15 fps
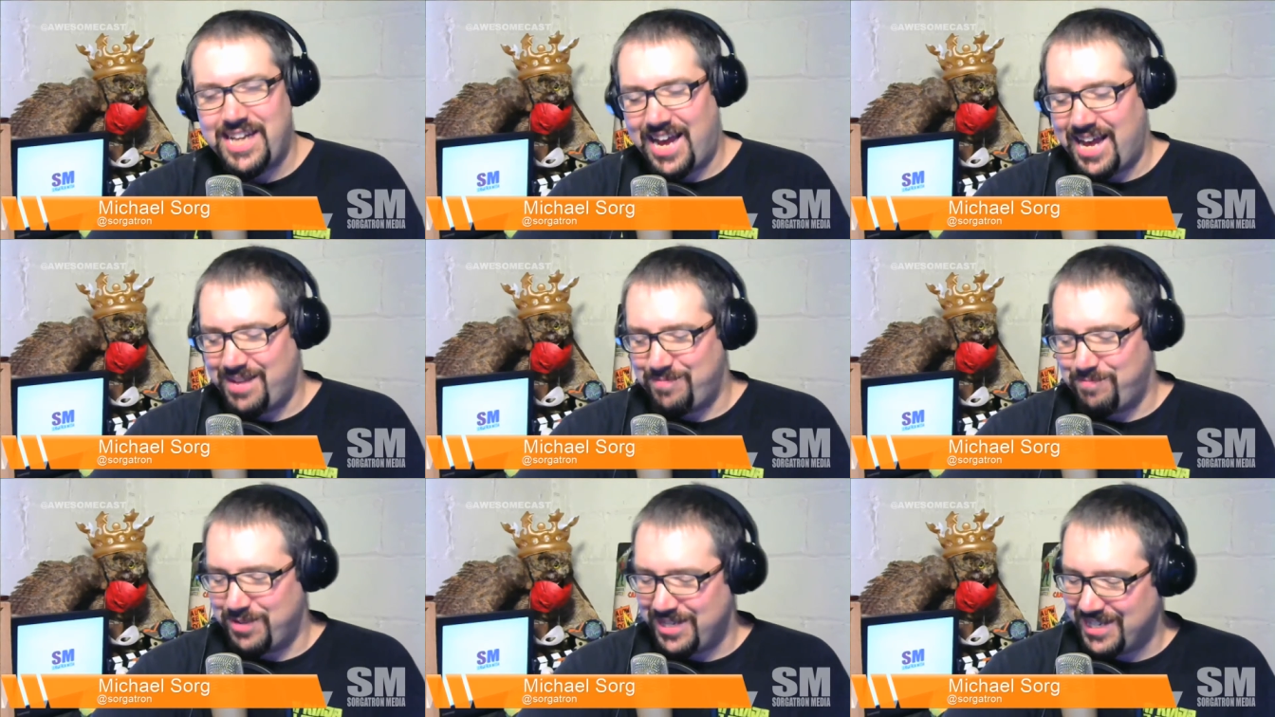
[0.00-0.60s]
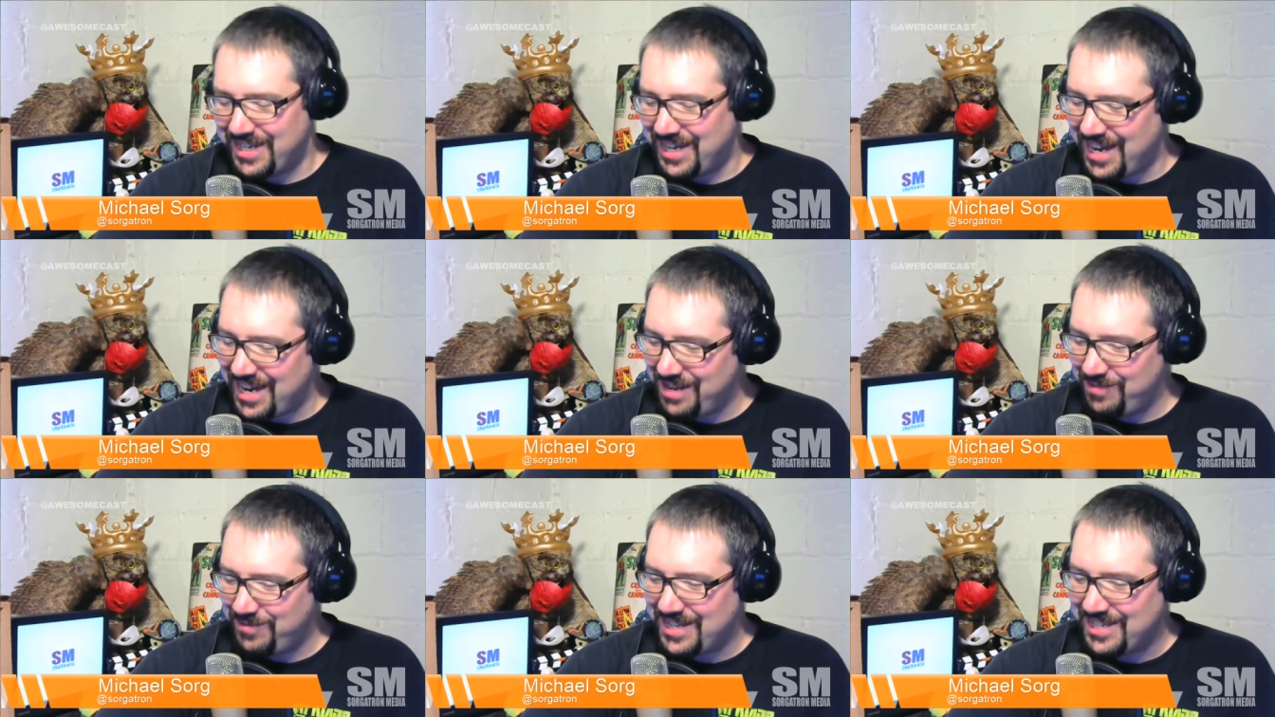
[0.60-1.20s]
Uh, but, uh,
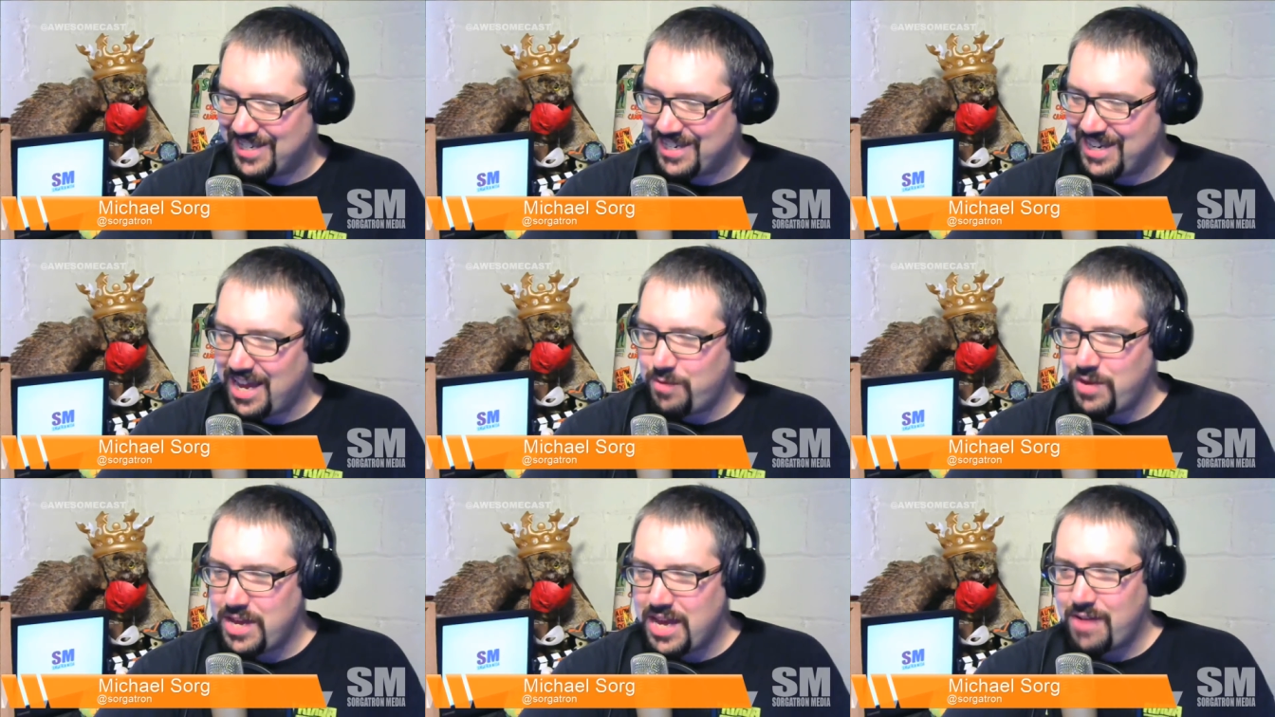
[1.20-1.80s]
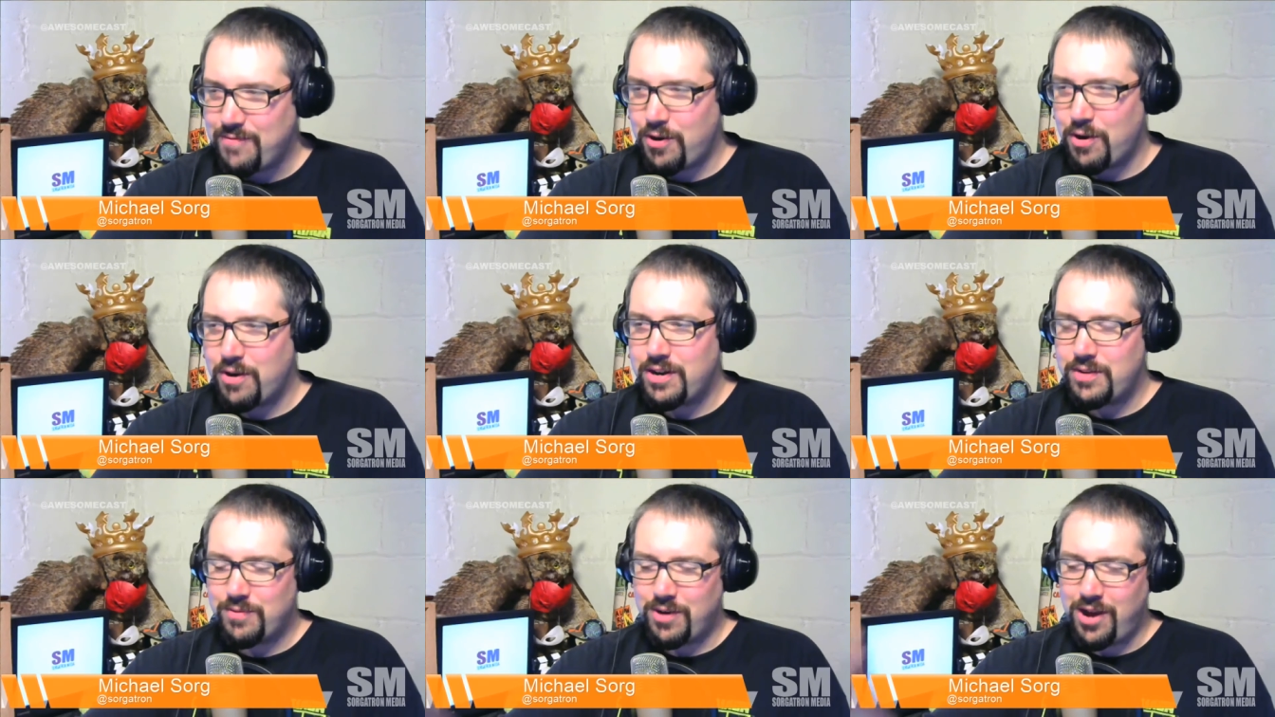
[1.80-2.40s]
anyways, today we have
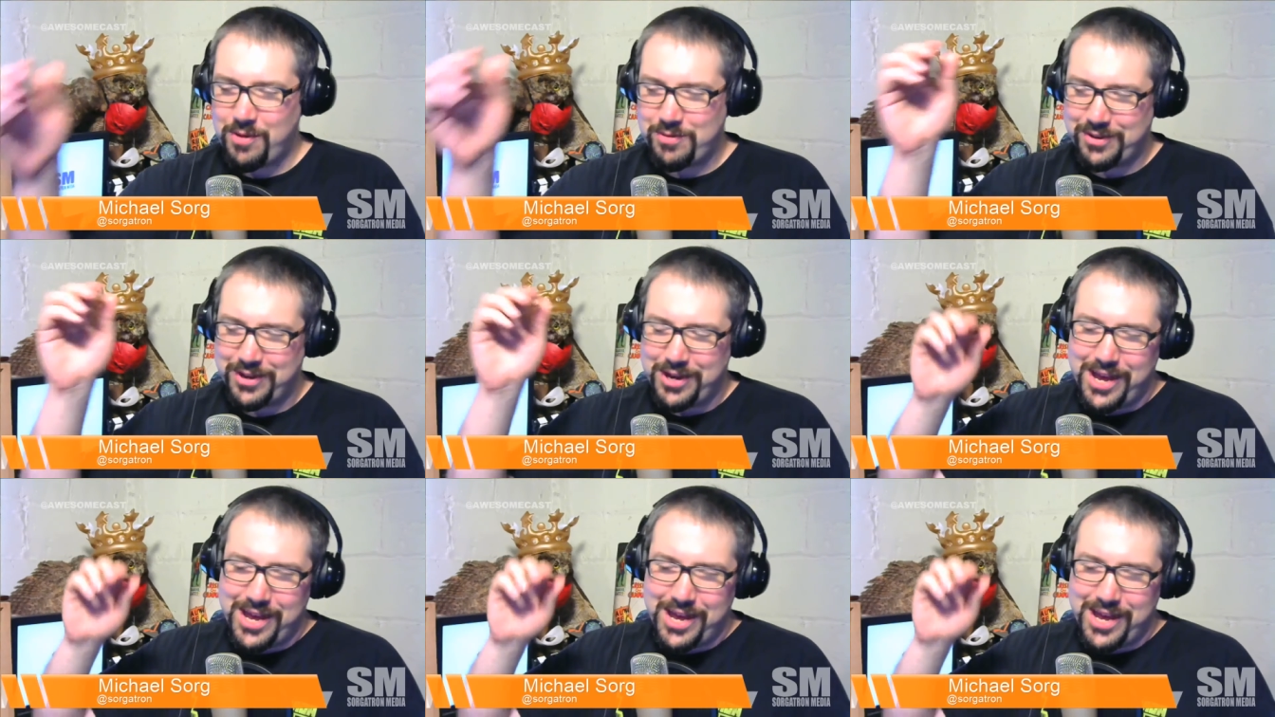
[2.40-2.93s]
Arnie Roth.